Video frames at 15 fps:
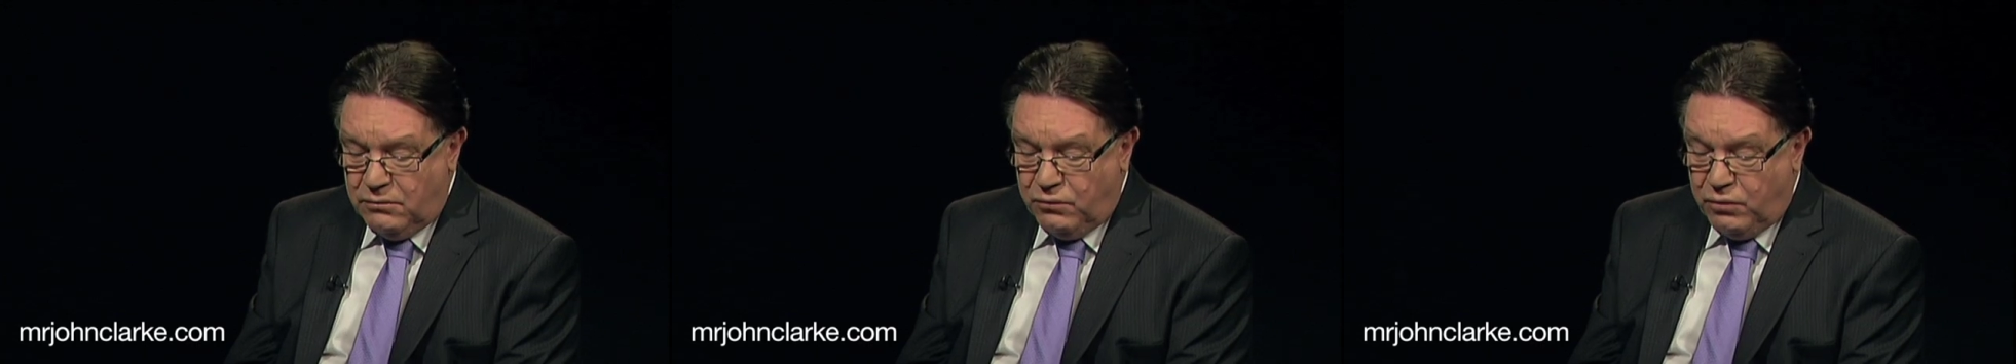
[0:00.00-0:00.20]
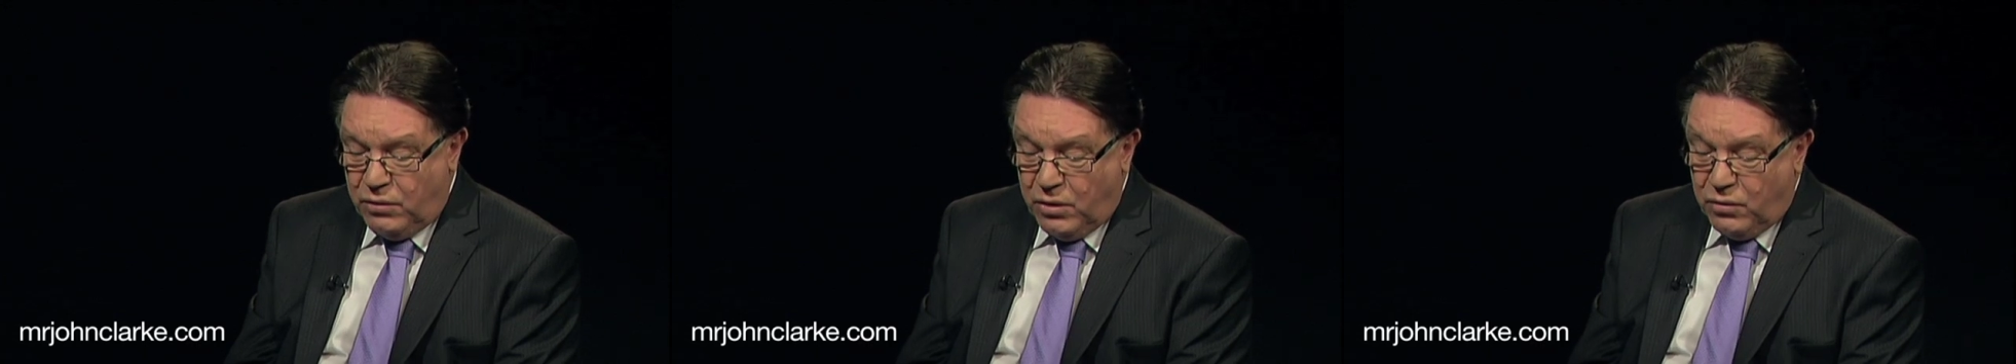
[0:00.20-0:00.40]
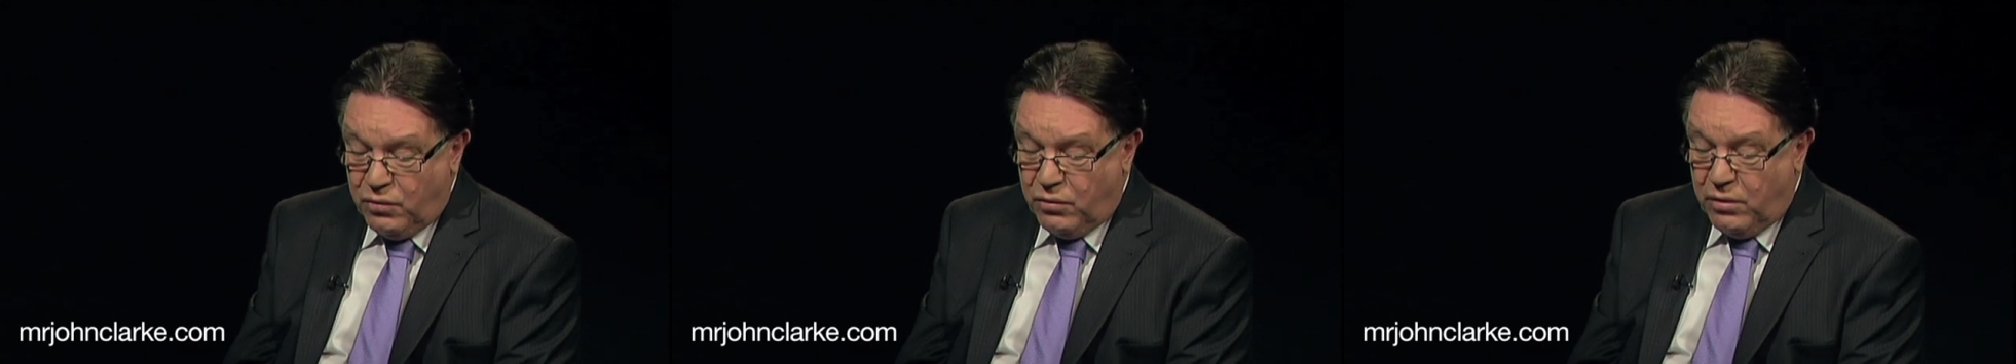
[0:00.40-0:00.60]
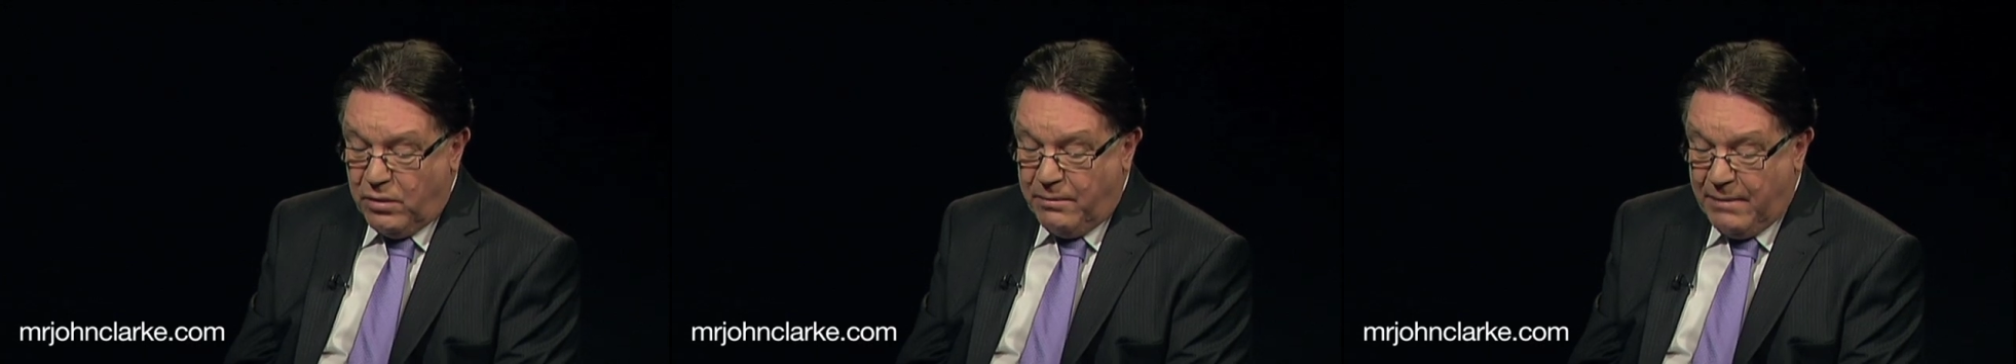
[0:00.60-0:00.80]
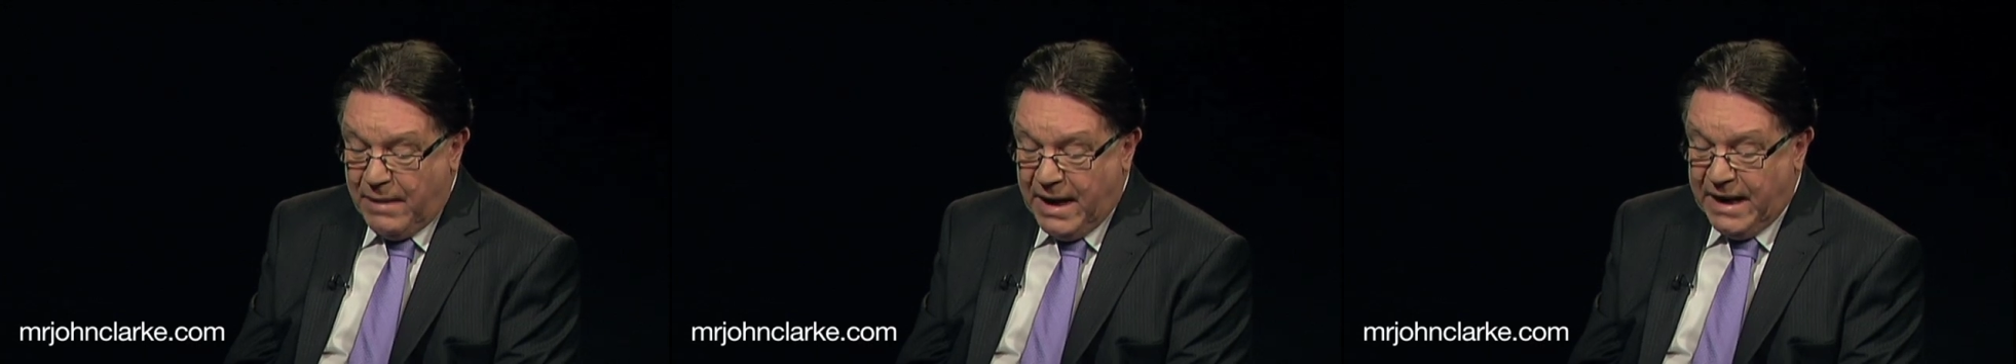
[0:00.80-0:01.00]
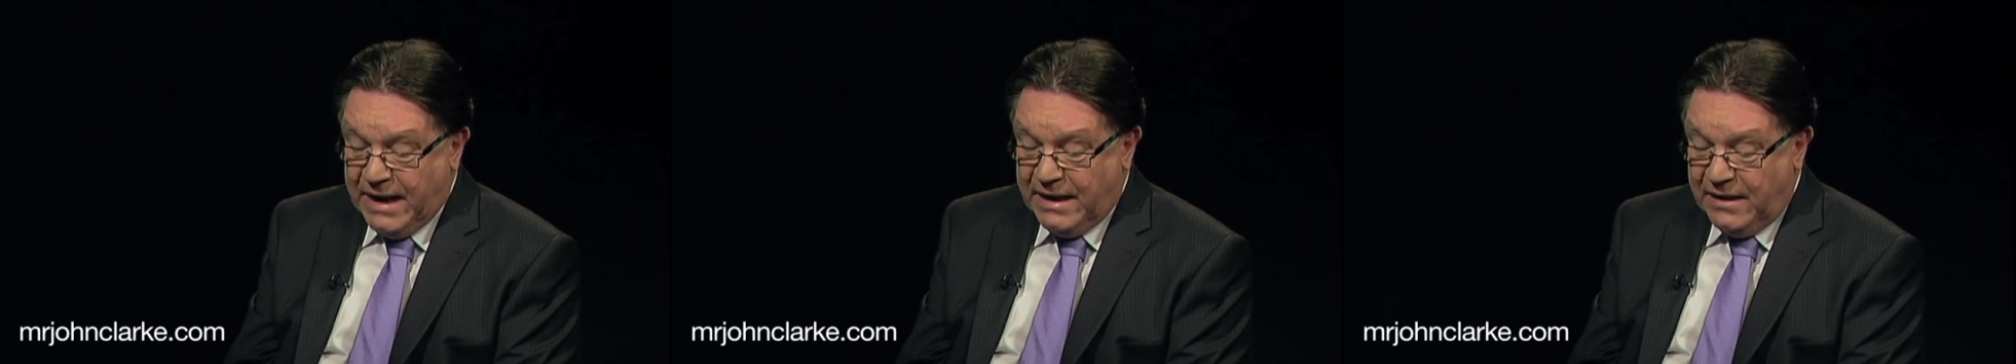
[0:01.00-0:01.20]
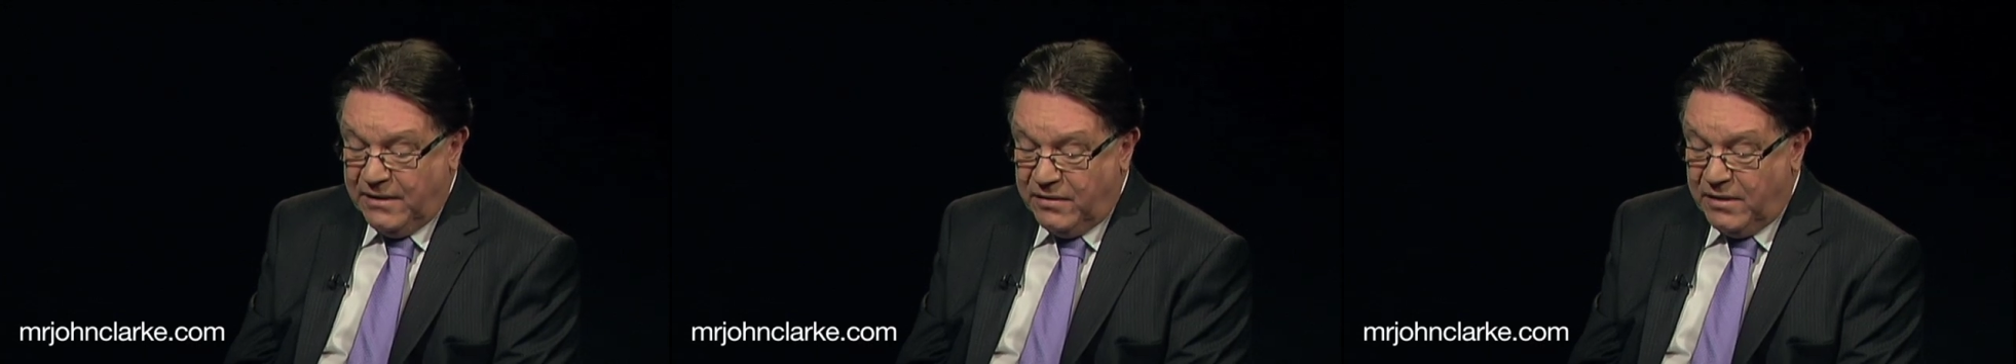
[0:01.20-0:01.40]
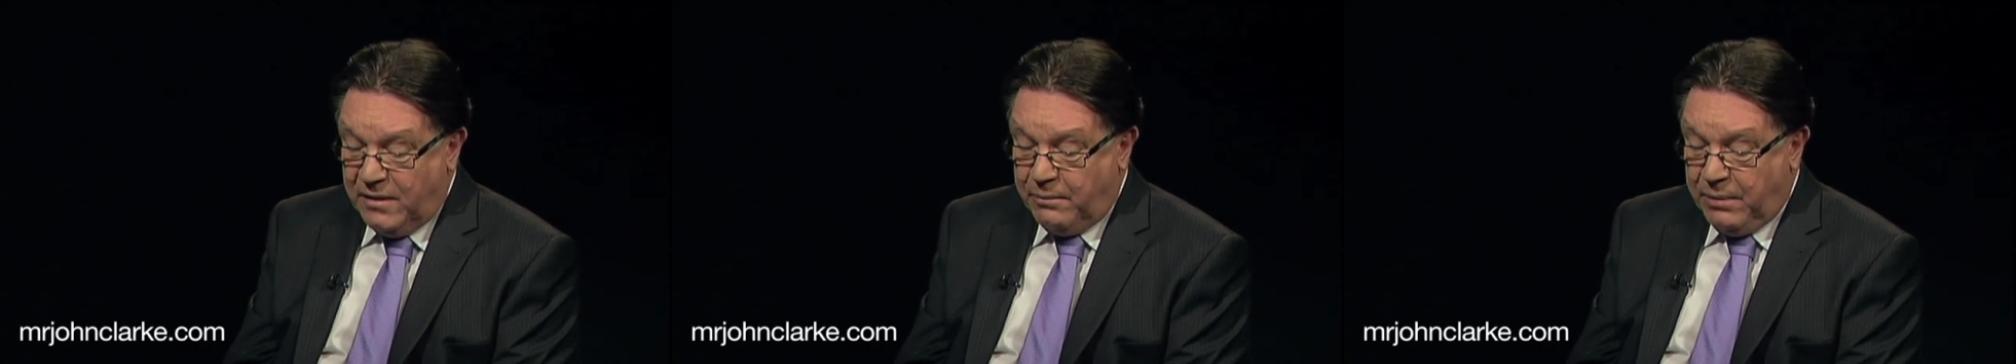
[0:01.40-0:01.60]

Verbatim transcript: will remain in the